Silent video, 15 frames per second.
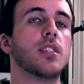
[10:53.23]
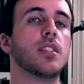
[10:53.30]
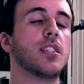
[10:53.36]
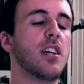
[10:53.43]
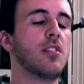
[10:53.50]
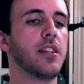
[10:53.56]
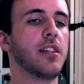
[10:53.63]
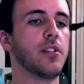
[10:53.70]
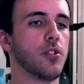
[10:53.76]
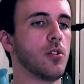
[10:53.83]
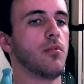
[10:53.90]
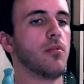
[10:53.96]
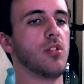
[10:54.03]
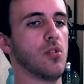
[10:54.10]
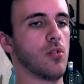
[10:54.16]
like
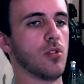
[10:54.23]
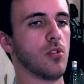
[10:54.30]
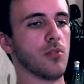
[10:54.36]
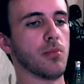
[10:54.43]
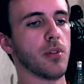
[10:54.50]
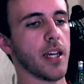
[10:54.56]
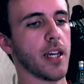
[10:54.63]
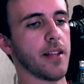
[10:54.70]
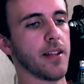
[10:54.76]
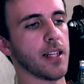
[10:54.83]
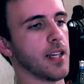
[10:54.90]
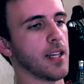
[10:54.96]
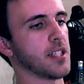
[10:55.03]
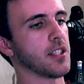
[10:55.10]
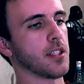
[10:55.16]
jovial Coldplay, and
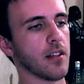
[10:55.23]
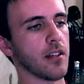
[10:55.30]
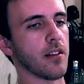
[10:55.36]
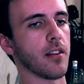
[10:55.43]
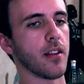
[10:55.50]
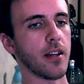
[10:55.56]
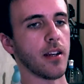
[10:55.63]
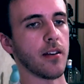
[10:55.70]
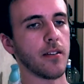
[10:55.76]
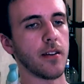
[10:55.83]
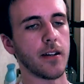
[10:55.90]
that's a good thing.